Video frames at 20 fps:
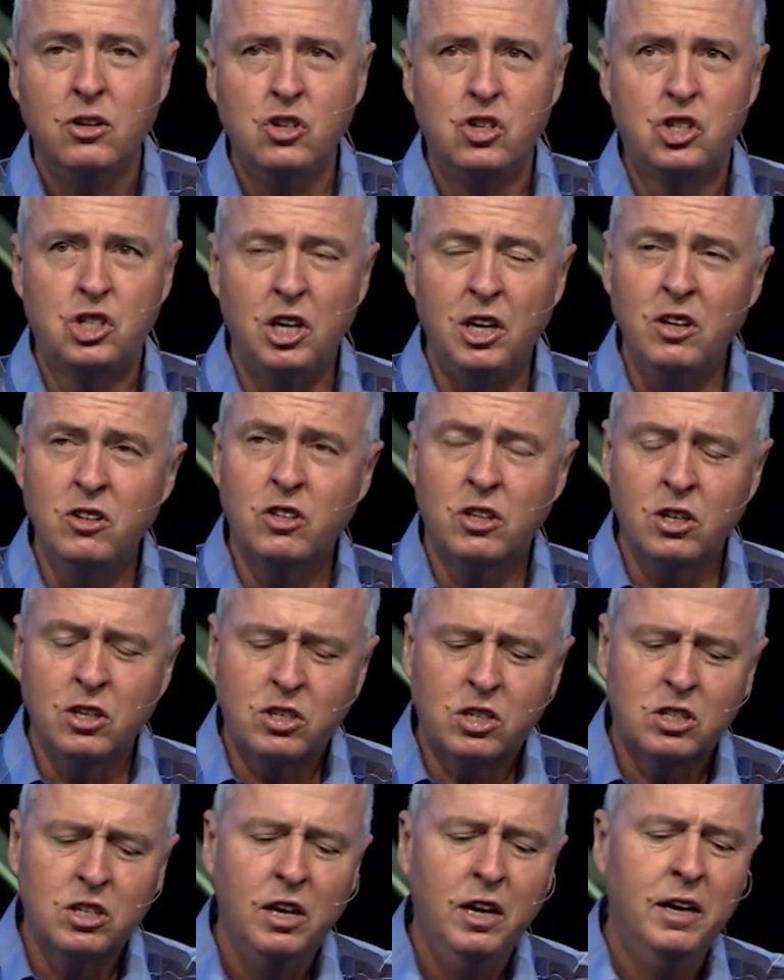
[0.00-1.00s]

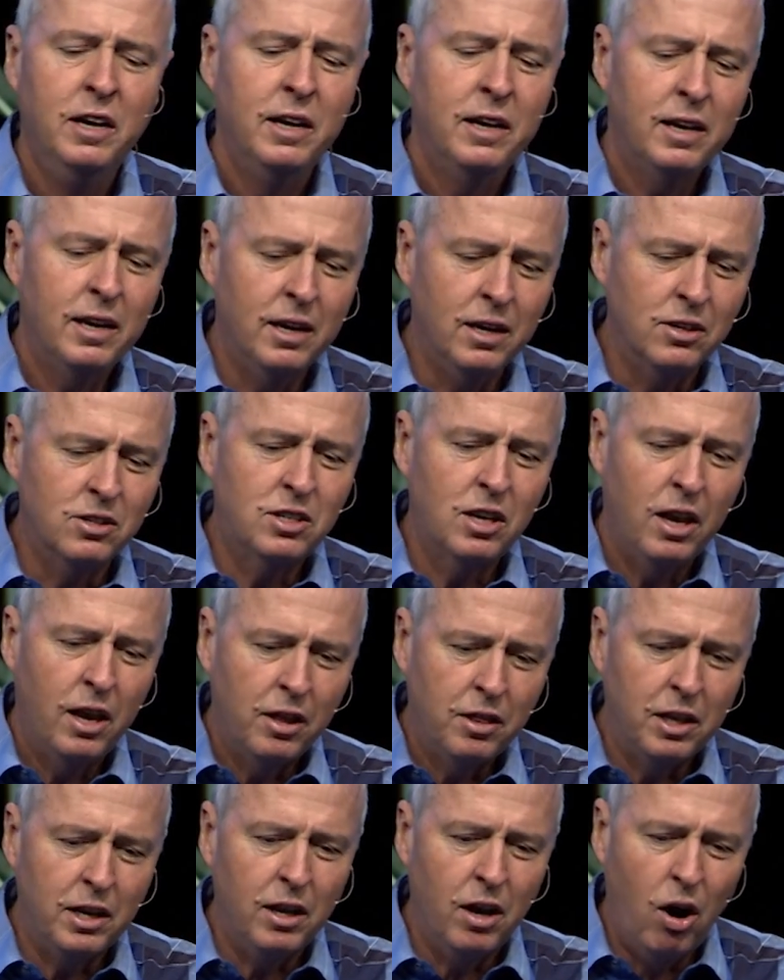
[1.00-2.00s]
Jesus is
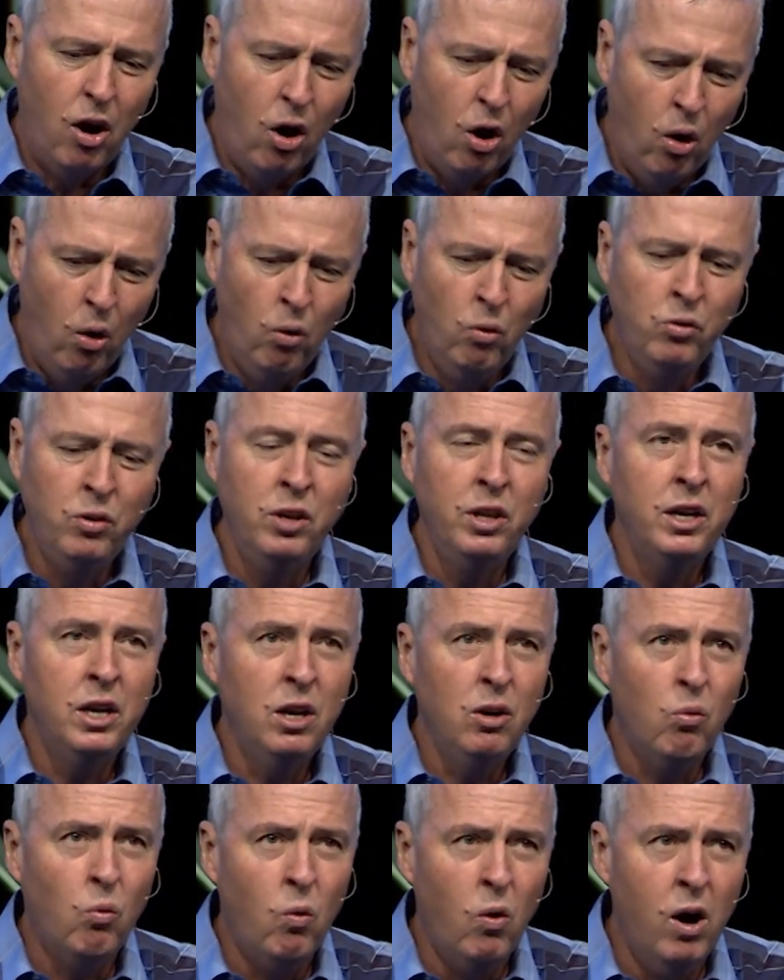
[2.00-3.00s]
the
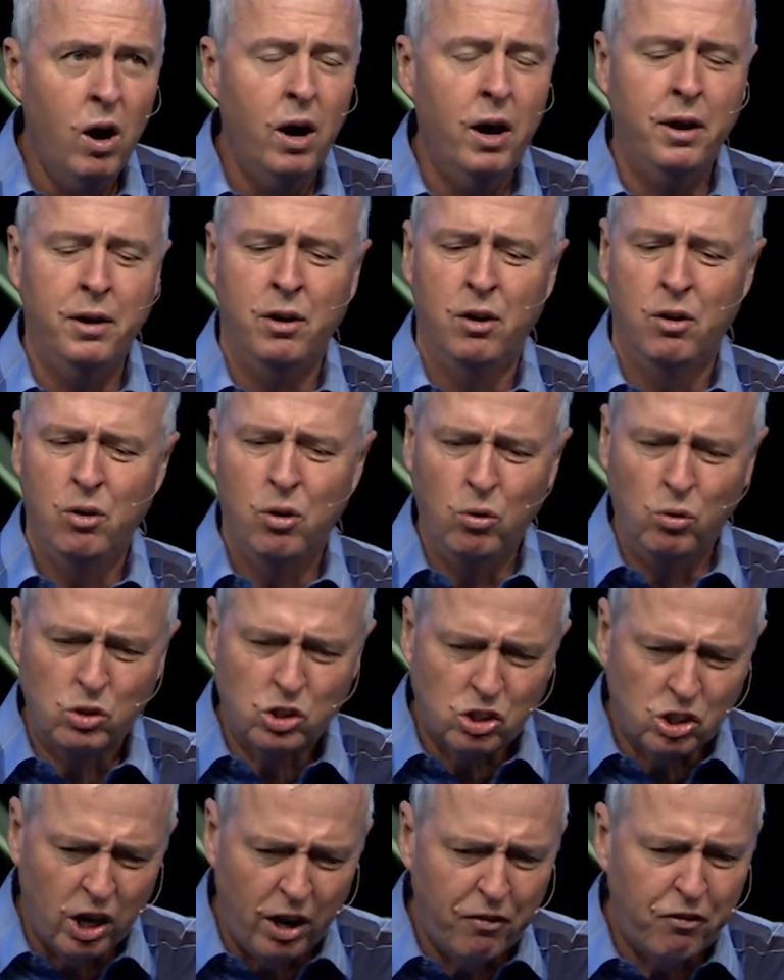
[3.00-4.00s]
only one who
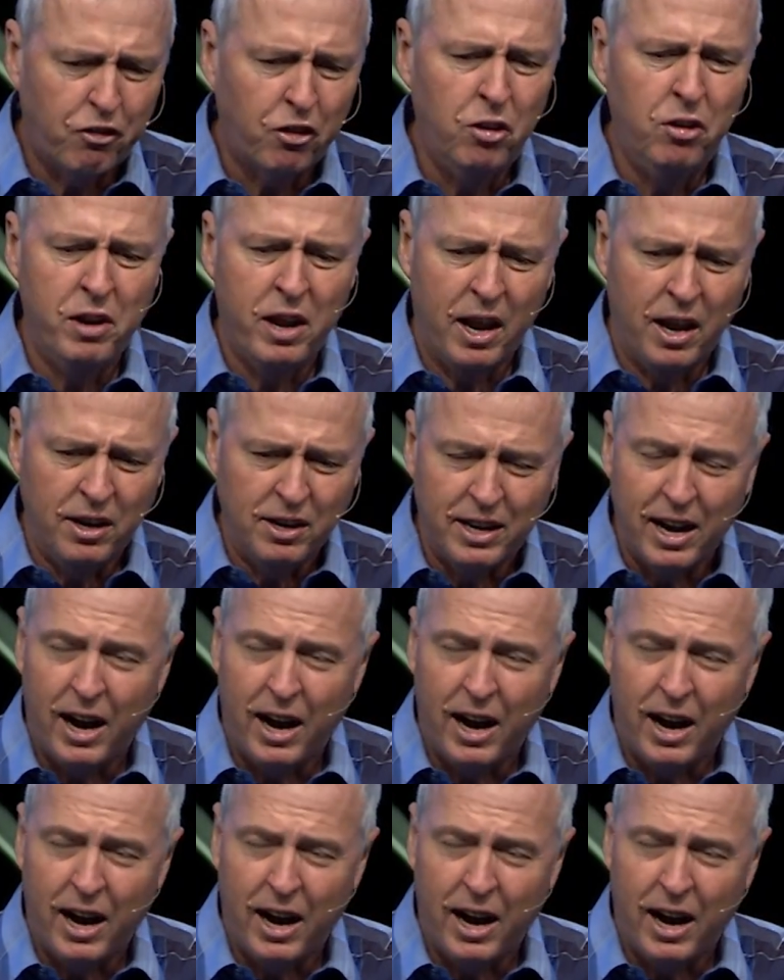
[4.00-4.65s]
suffered and